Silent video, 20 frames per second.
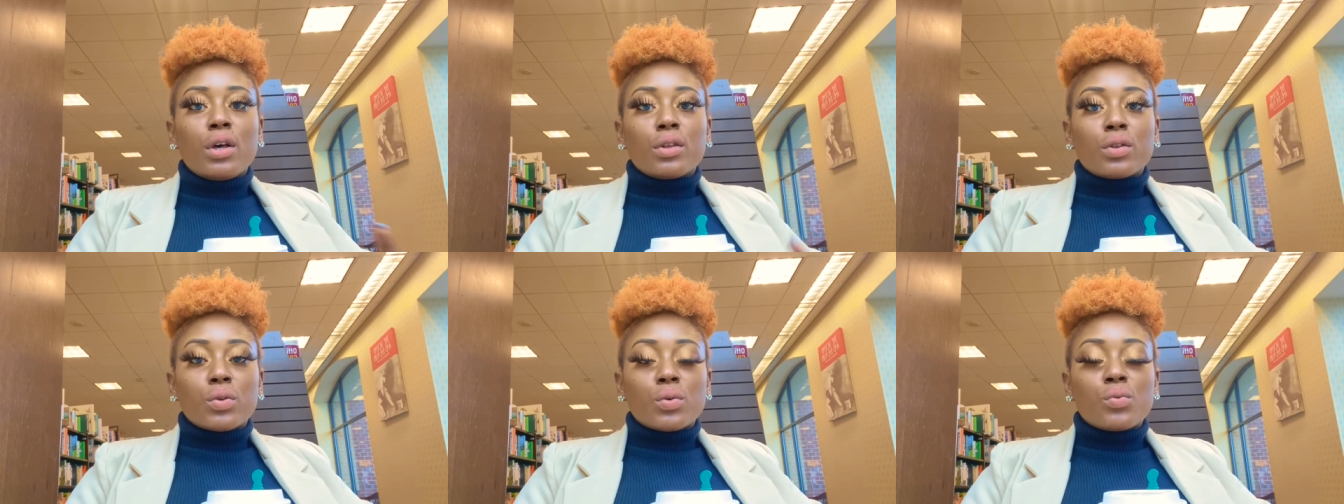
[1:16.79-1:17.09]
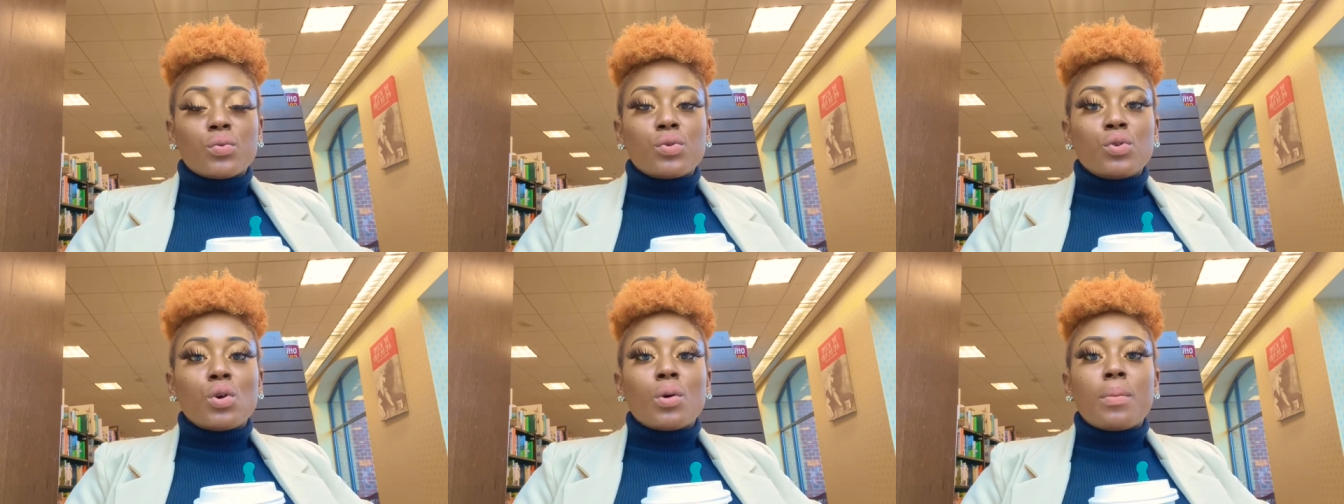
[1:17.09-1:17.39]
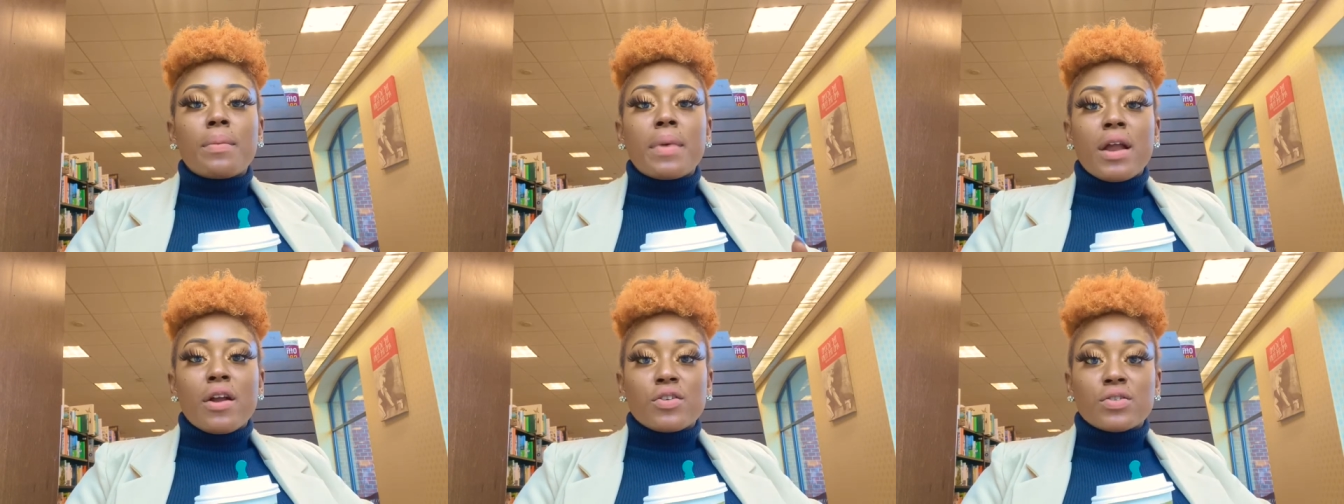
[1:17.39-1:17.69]
through your
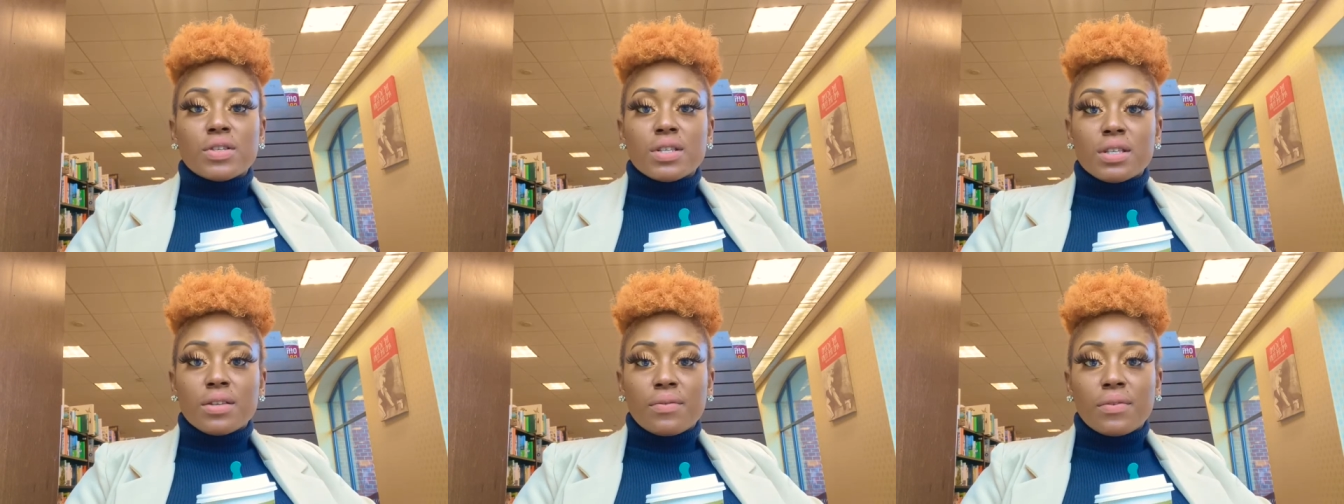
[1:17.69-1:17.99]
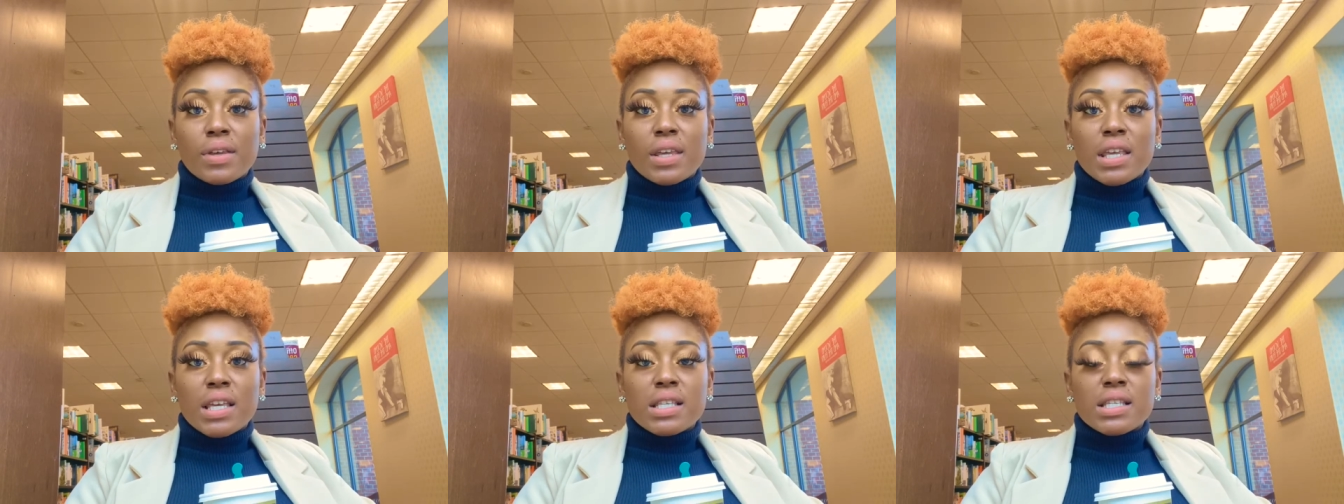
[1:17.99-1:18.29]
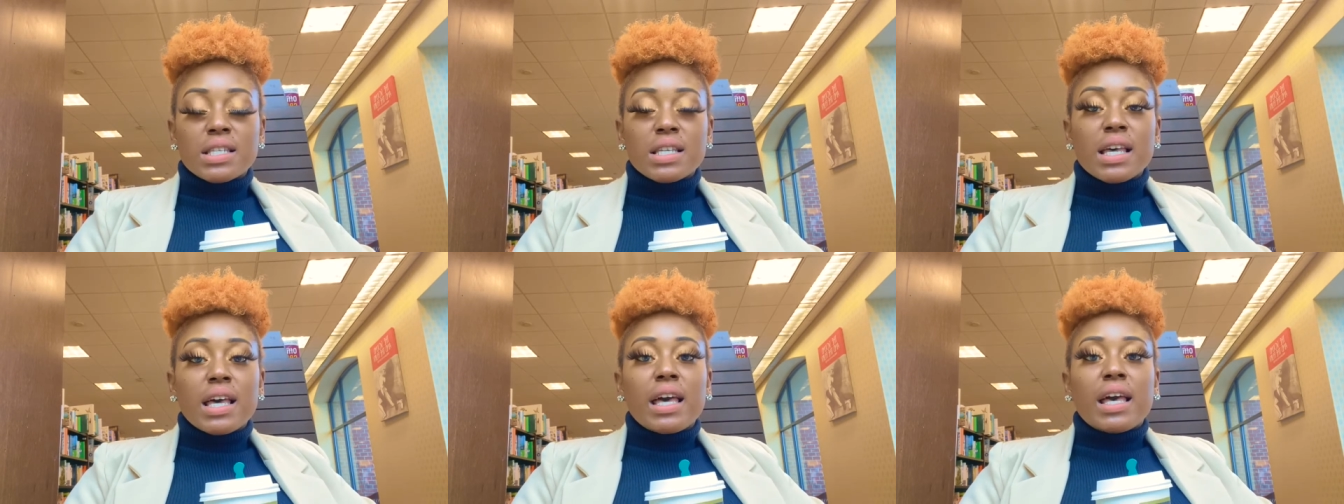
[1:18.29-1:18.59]
marriage certificate
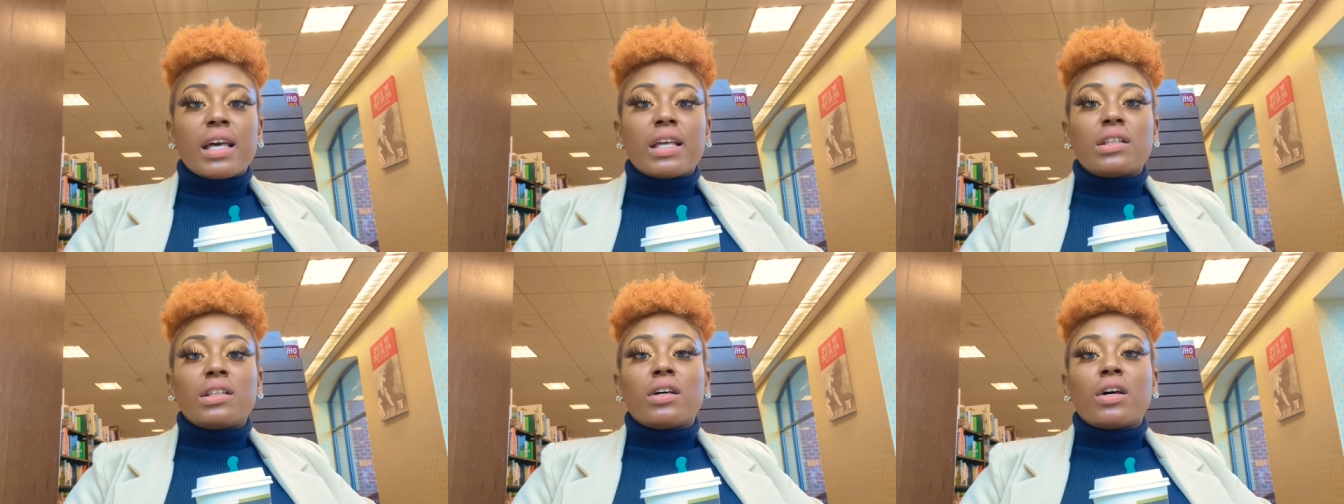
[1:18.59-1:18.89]
and